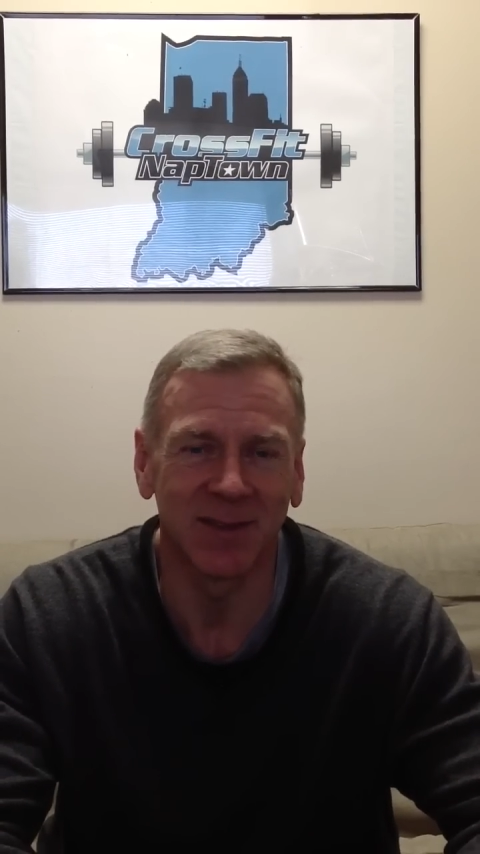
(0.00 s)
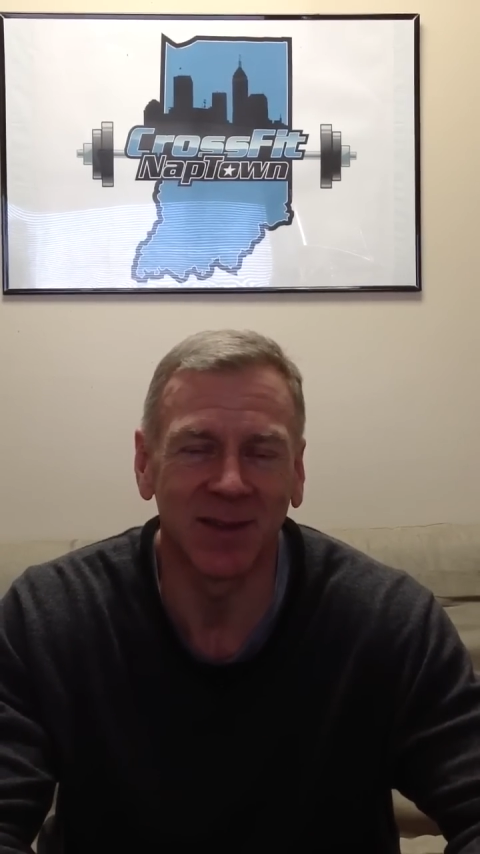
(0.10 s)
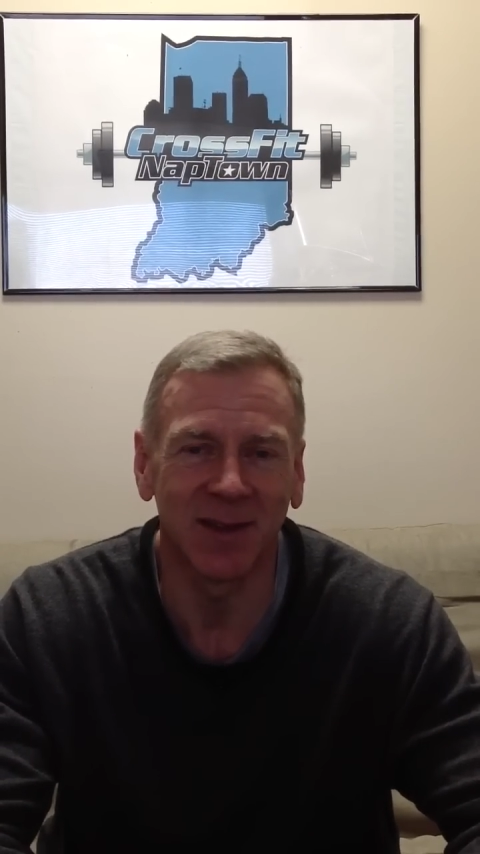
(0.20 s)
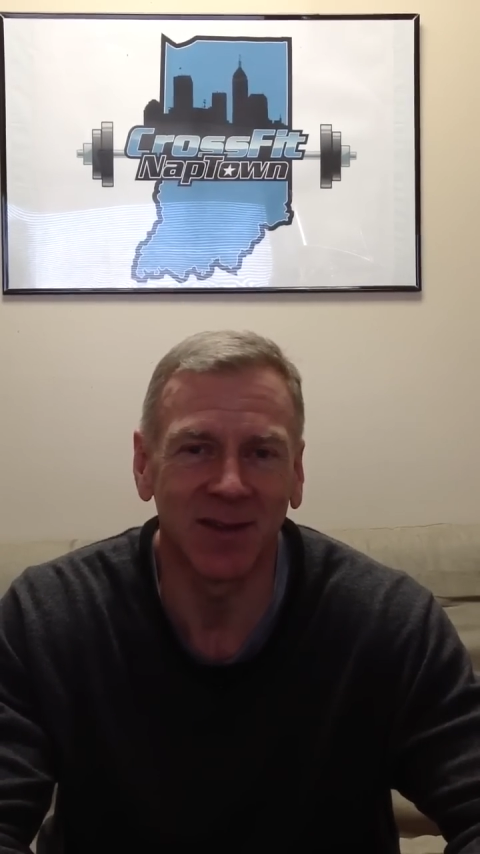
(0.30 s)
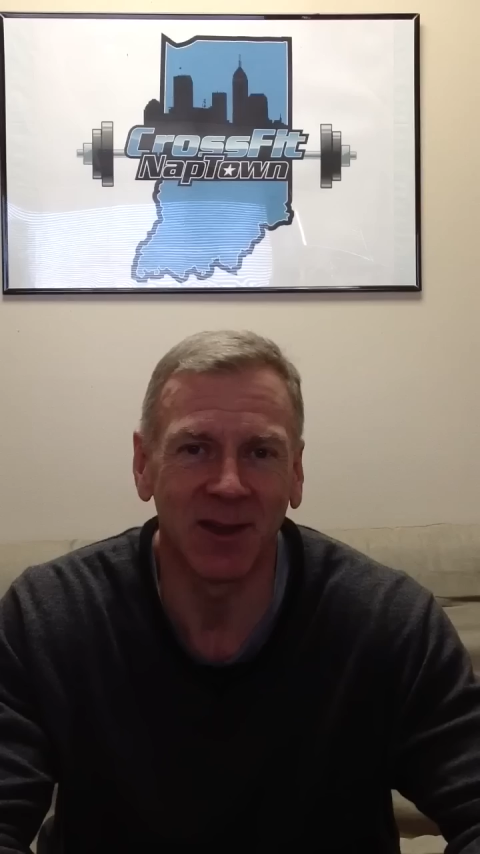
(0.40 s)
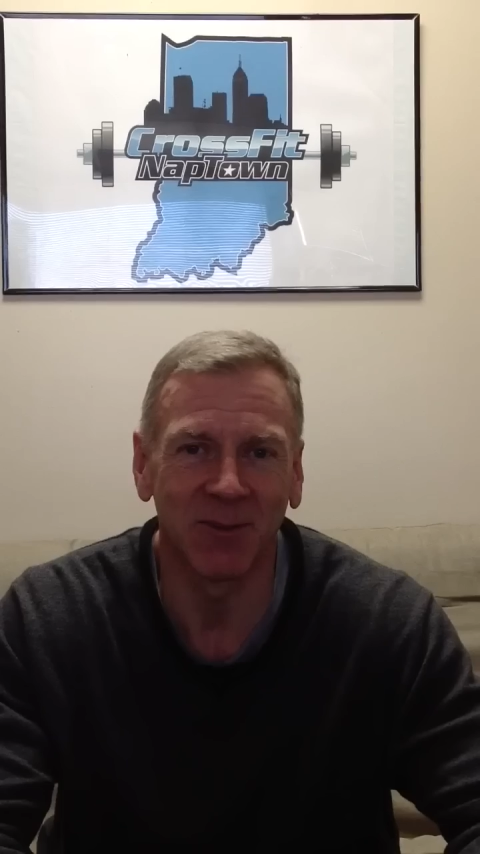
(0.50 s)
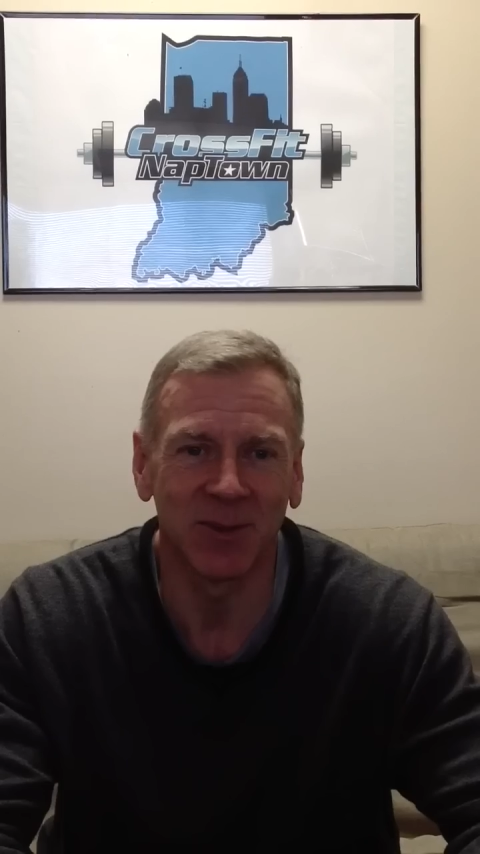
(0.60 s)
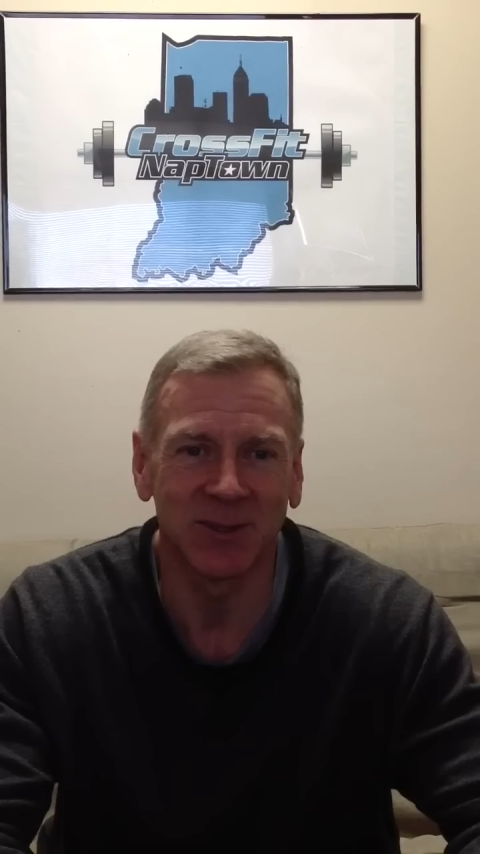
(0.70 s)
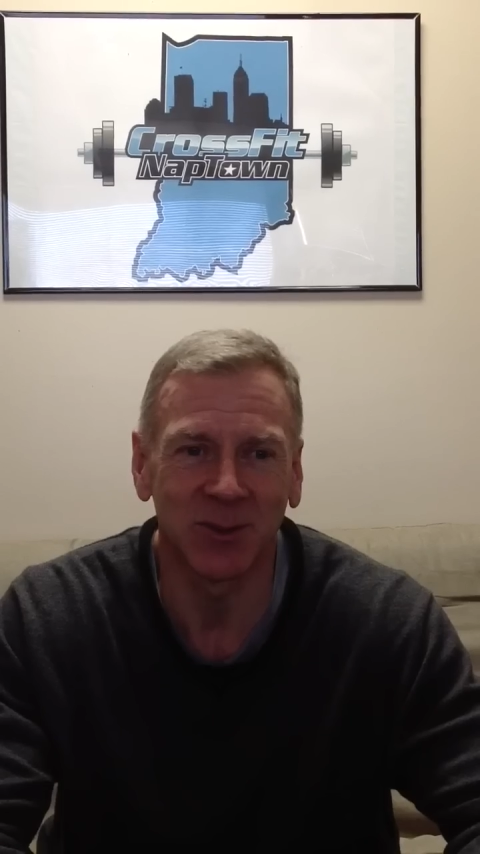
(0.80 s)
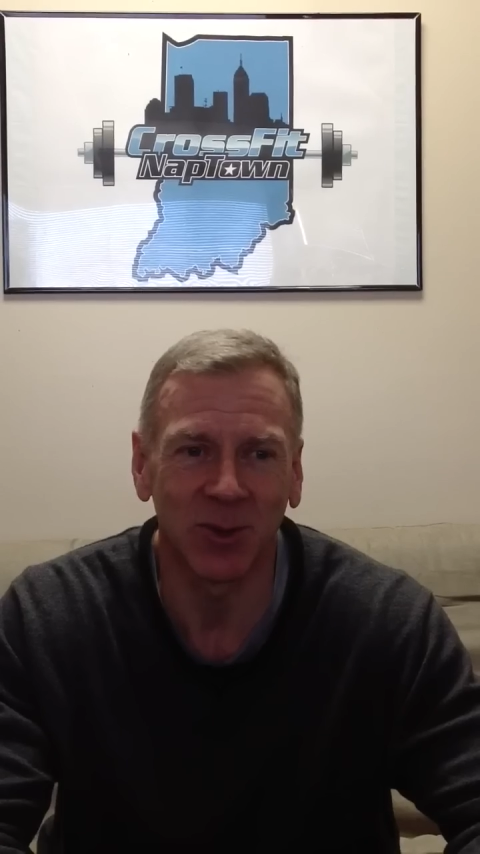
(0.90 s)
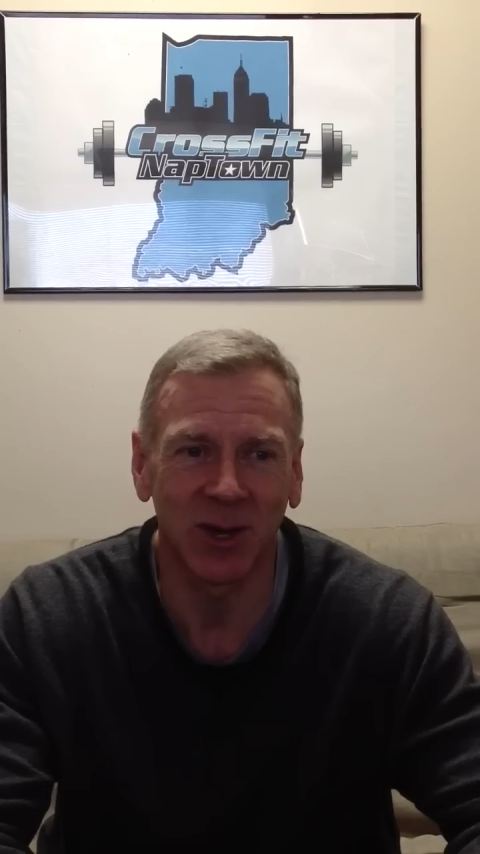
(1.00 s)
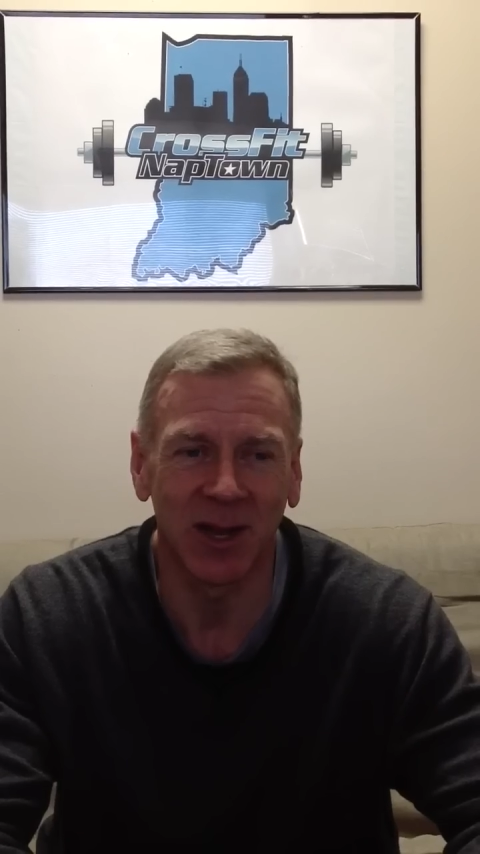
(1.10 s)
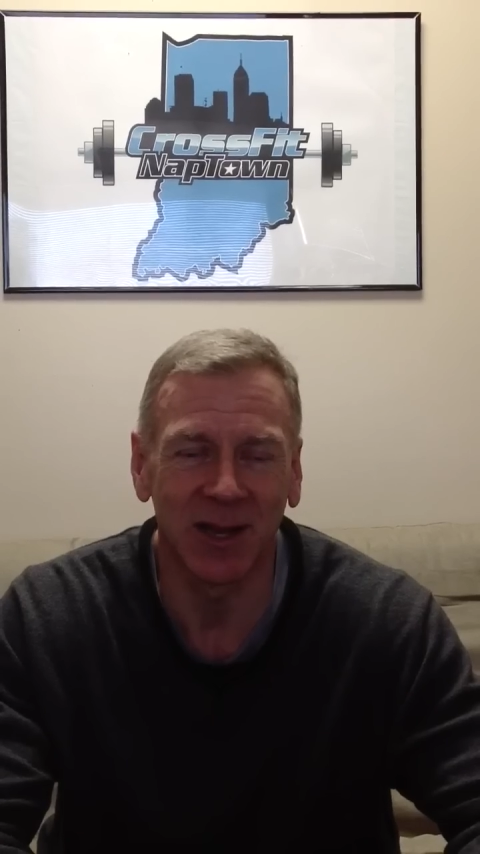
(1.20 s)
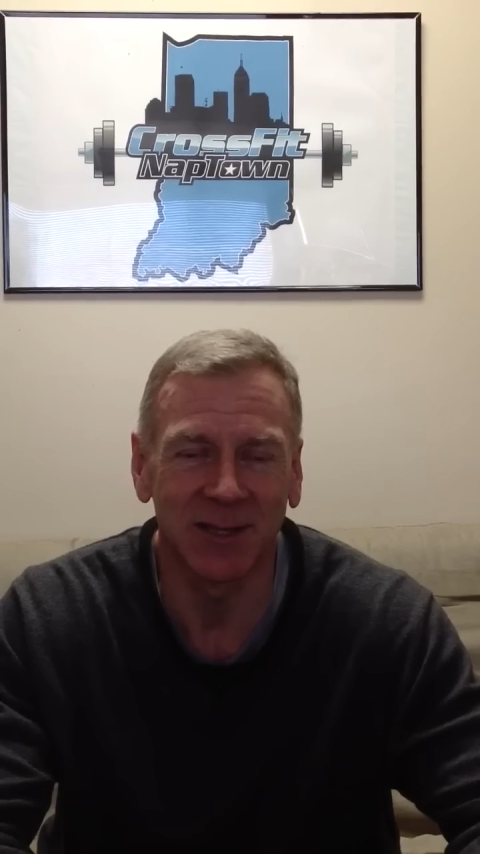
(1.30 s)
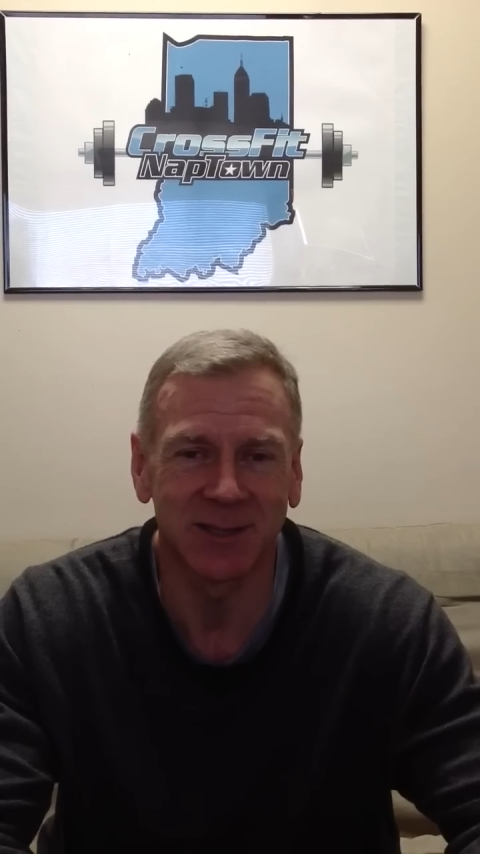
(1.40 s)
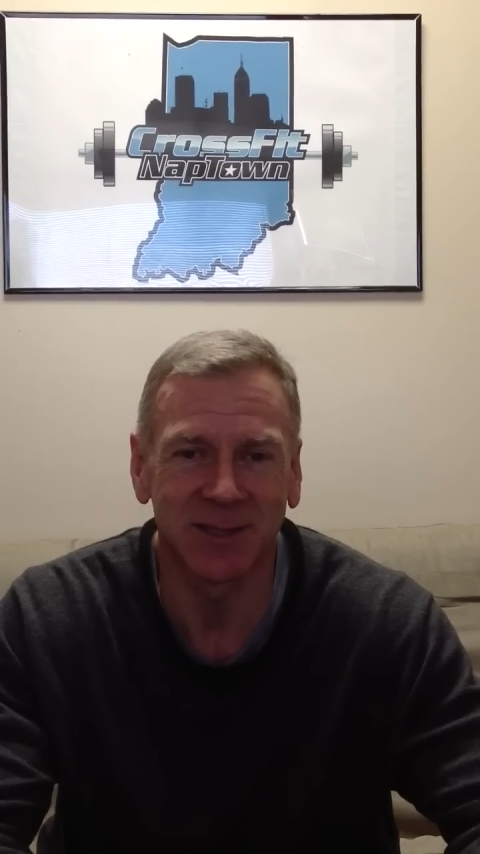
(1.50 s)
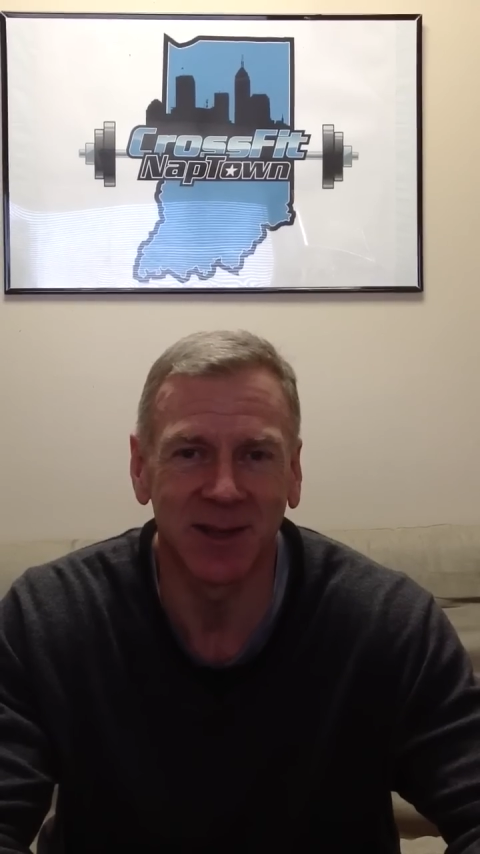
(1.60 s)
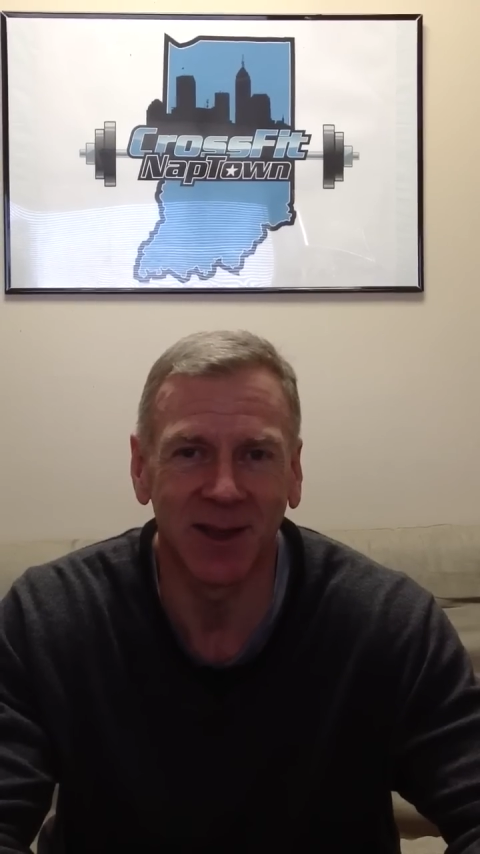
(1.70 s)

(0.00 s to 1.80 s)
that was organized.